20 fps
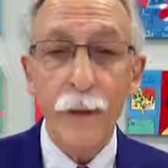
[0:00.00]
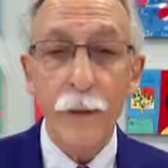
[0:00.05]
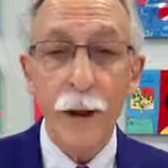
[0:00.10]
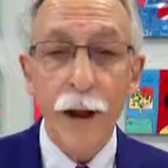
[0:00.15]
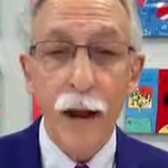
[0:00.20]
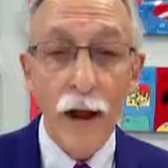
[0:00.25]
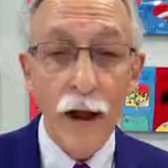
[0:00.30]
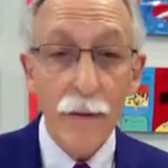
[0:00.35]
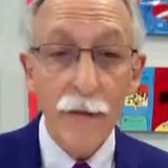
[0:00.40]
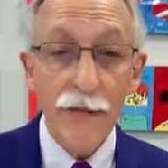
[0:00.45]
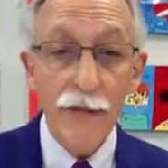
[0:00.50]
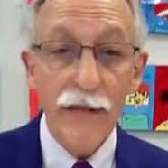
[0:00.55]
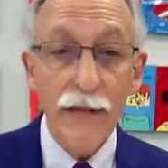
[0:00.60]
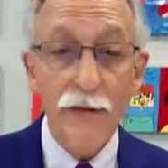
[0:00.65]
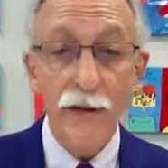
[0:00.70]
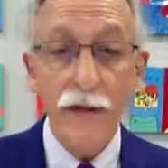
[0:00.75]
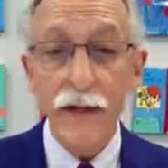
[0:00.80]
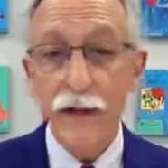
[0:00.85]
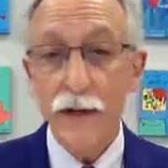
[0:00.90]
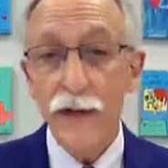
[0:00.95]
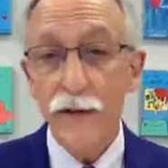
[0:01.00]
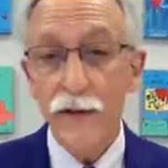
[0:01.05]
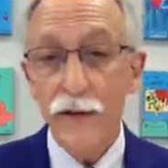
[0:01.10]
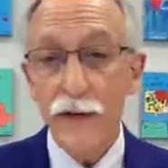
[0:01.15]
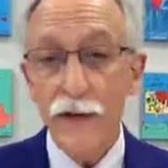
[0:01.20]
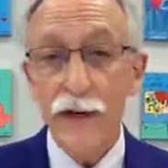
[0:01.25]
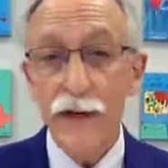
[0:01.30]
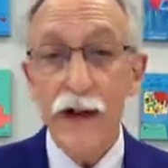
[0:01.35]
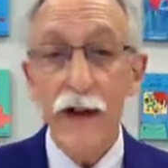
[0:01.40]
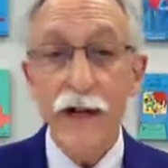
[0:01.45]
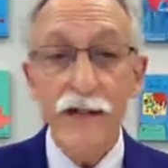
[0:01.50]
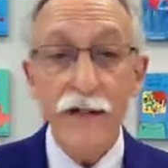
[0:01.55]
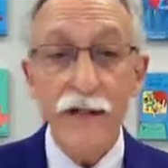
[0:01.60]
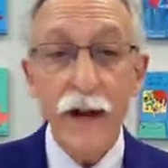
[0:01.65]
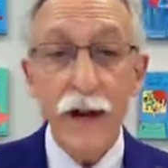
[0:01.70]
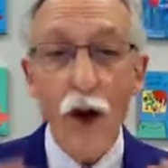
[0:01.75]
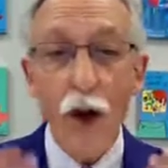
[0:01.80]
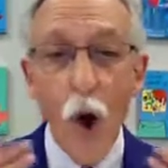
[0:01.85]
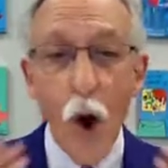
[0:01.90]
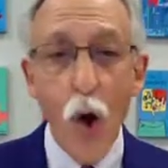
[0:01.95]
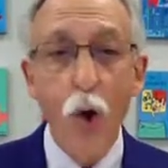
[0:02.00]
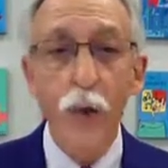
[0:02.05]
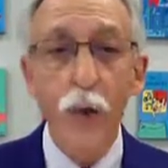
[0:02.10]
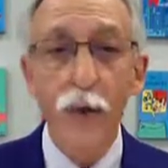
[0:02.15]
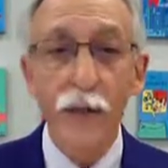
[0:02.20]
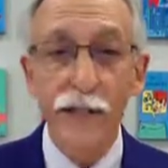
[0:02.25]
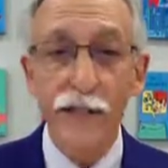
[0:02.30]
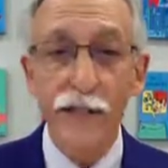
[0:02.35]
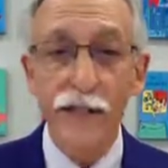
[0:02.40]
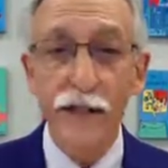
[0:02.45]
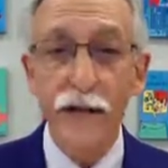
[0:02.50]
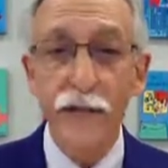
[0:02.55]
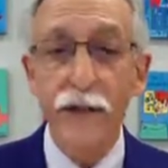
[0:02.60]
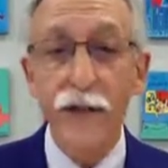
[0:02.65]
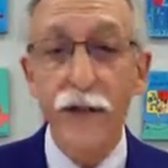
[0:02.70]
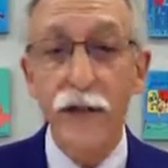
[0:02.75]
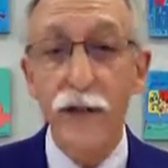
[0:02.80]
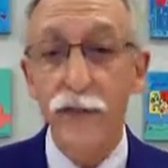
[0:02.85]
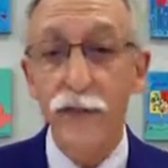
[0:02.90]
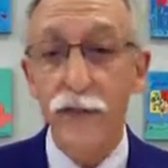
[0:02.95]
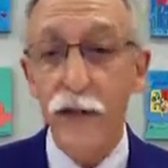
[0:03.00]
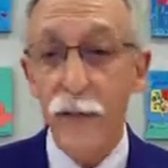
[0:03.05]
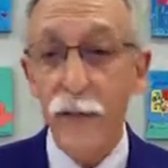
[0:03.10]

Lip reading: I'm 73. I say only 73.